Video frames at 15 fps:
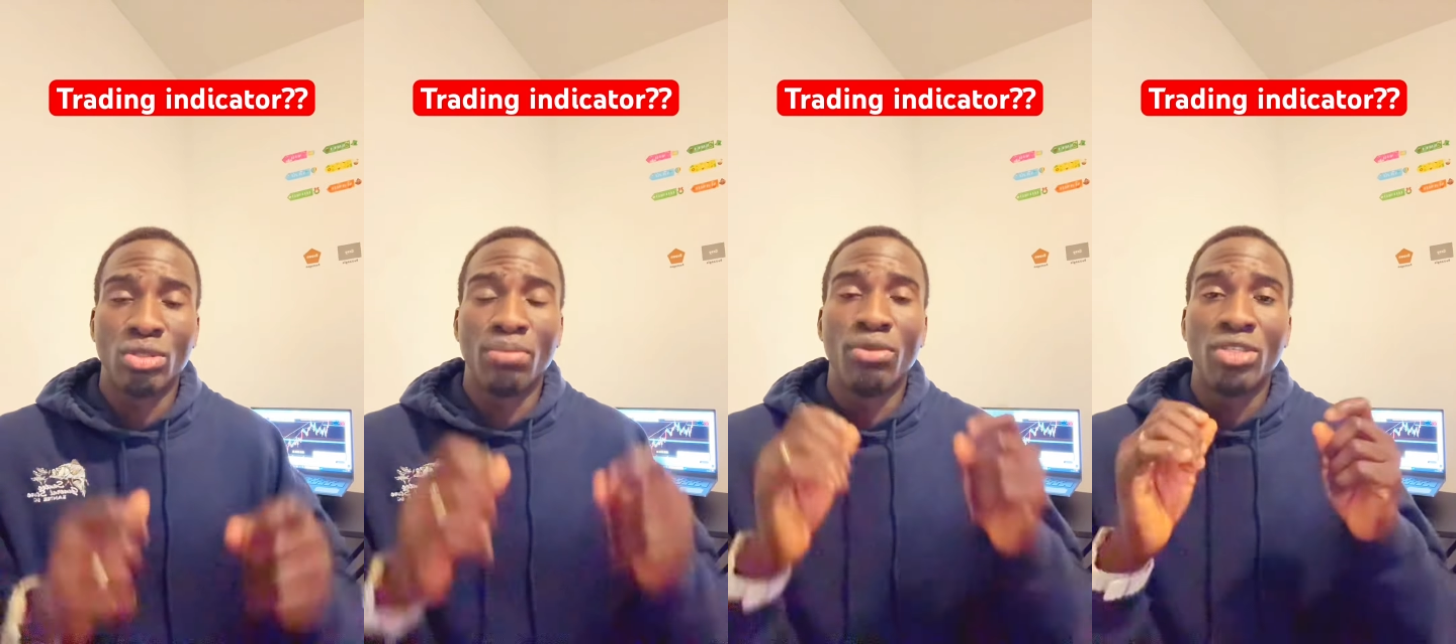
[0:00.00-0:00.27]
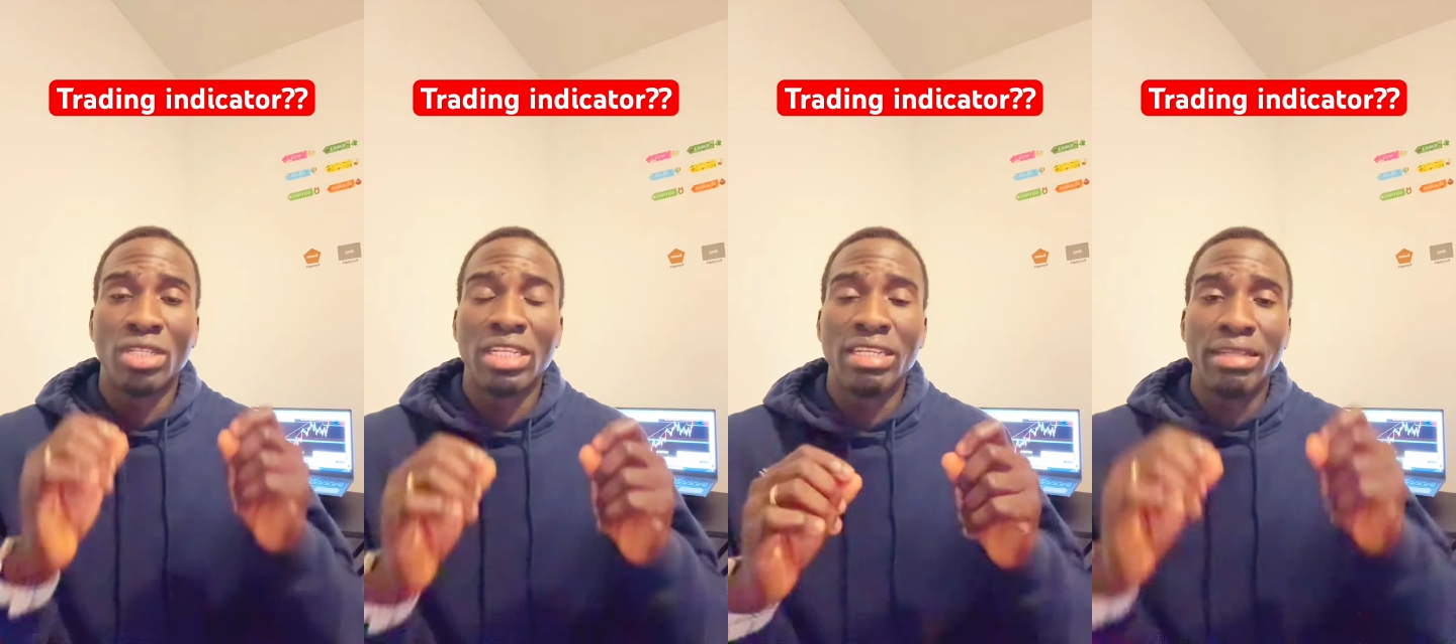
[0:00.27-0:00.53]

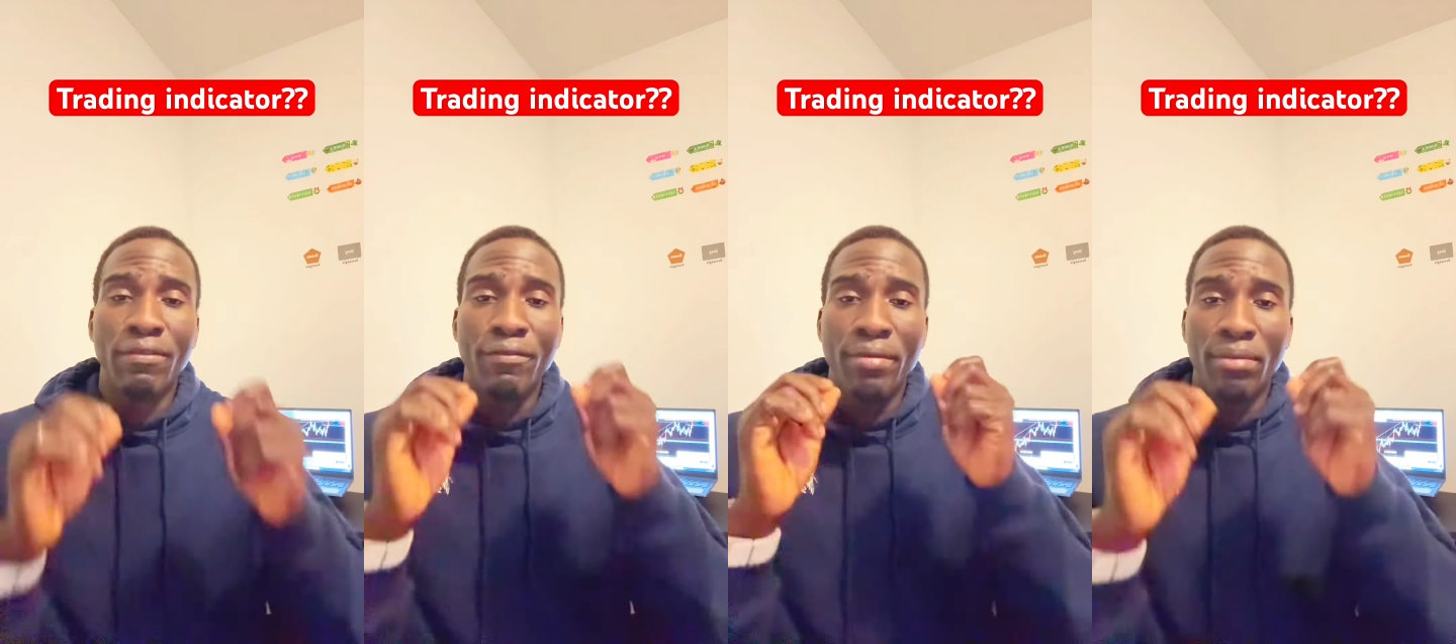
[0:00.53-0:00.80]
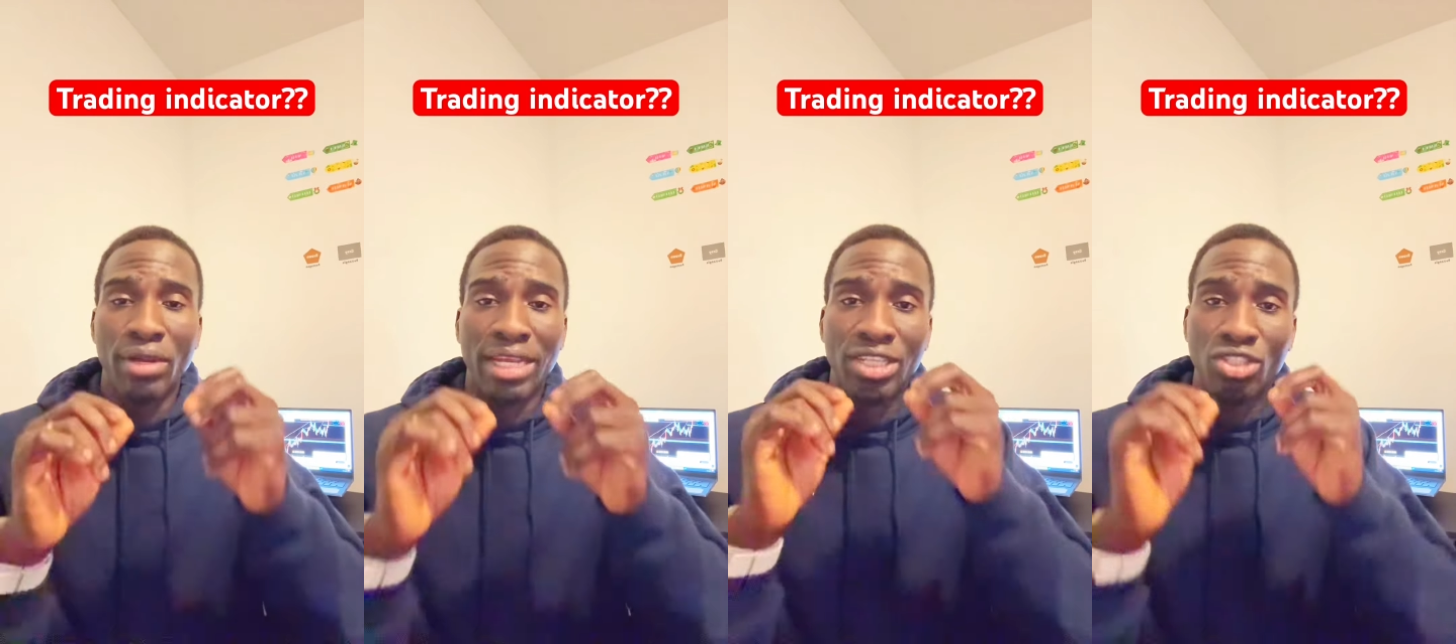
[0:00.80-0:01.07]
mostly the
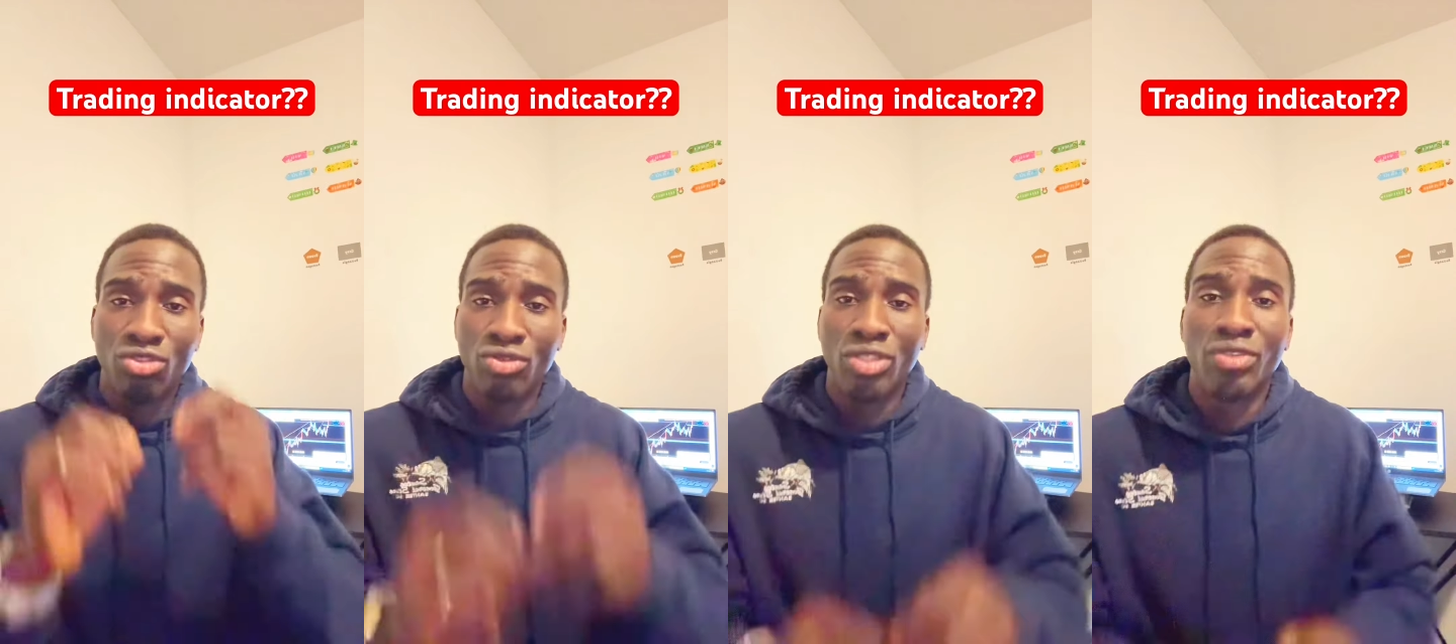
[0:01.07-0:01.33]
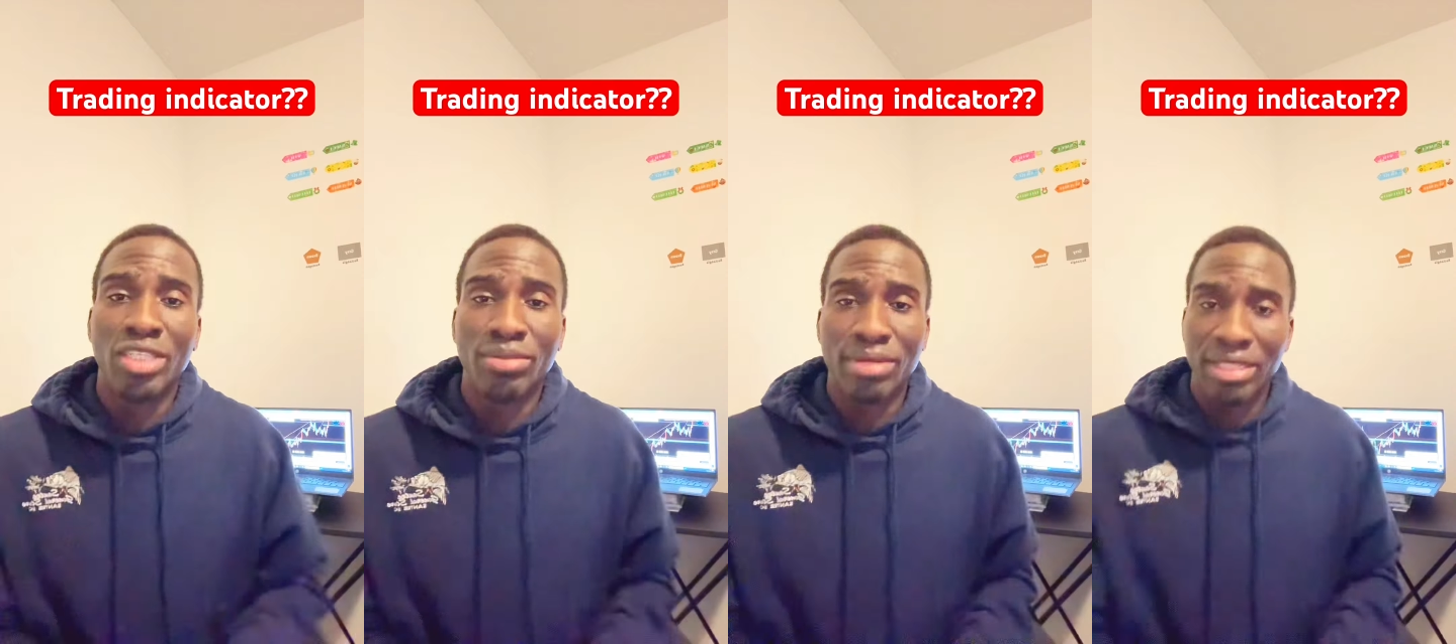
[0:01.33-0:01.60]
Fibonacci
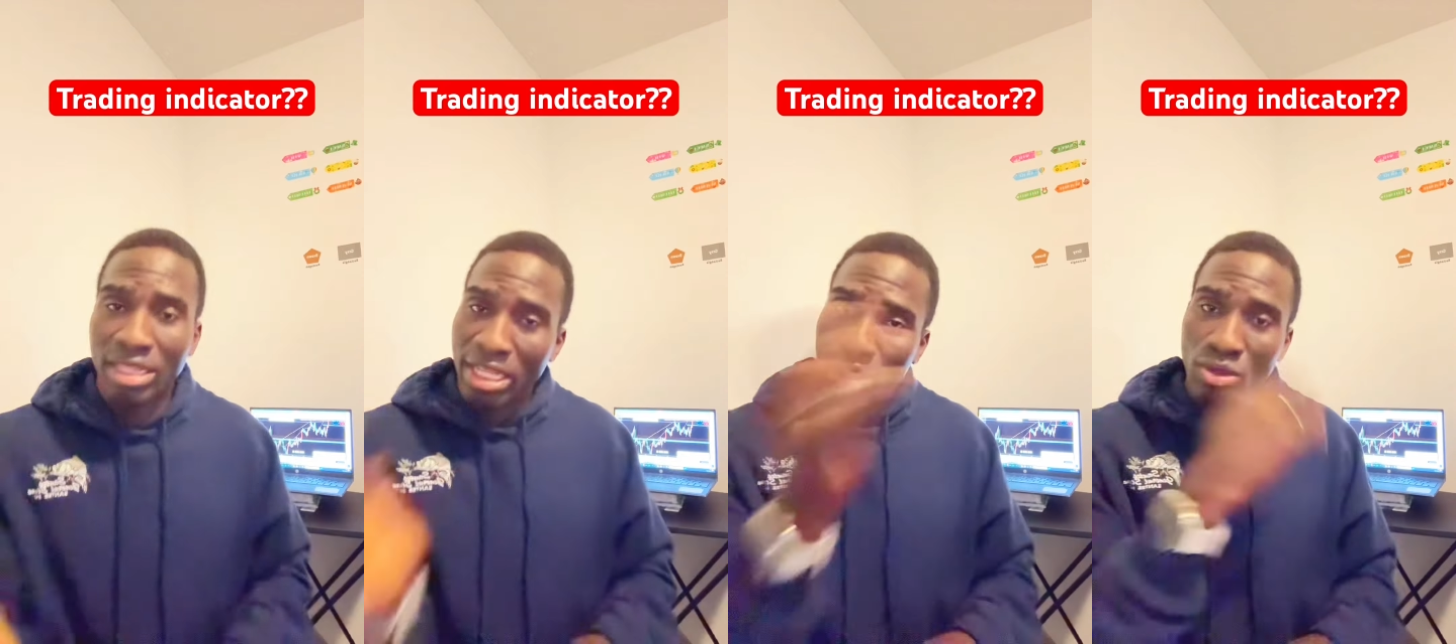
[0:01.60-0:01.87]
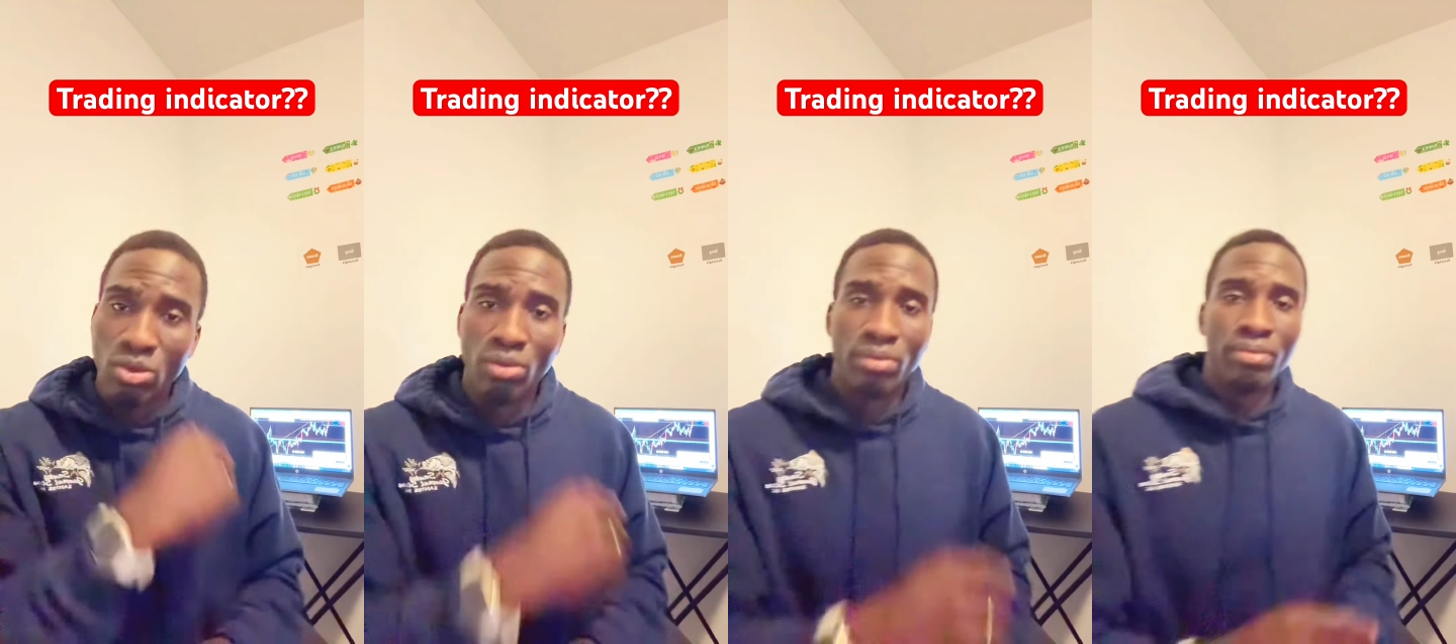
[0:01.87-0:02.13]
retracement. Let's
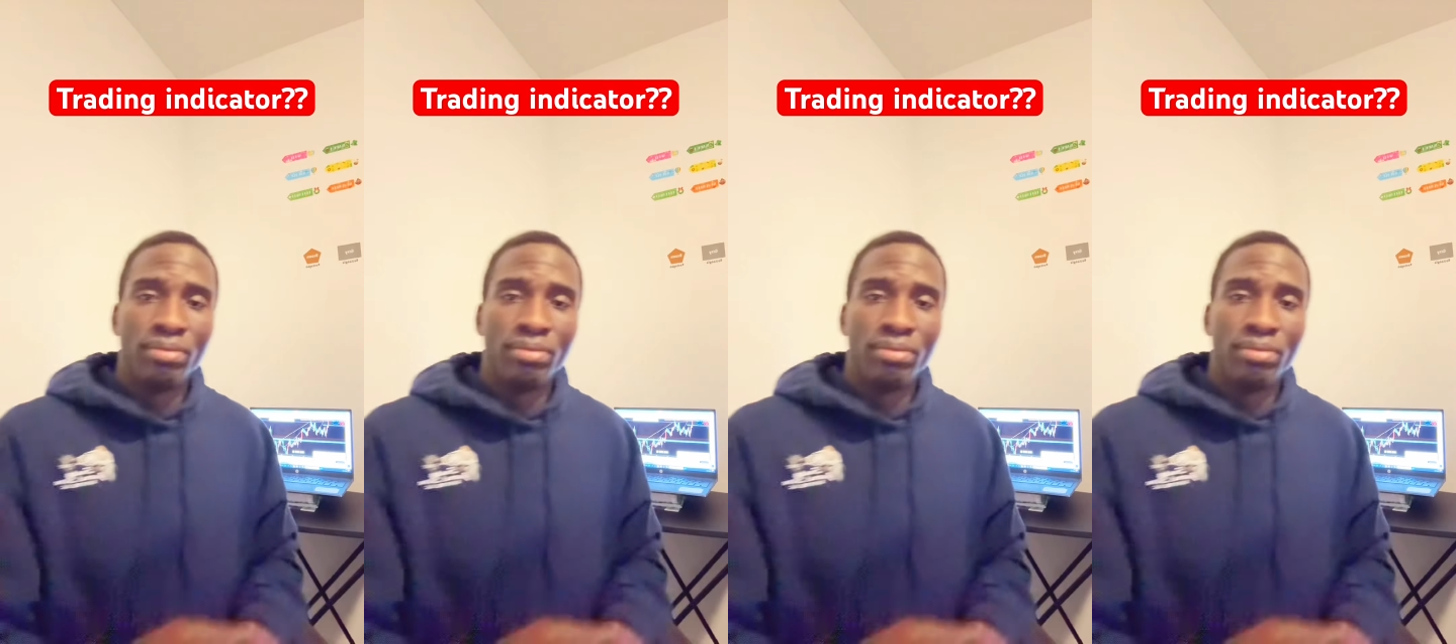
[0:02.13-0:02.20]
go.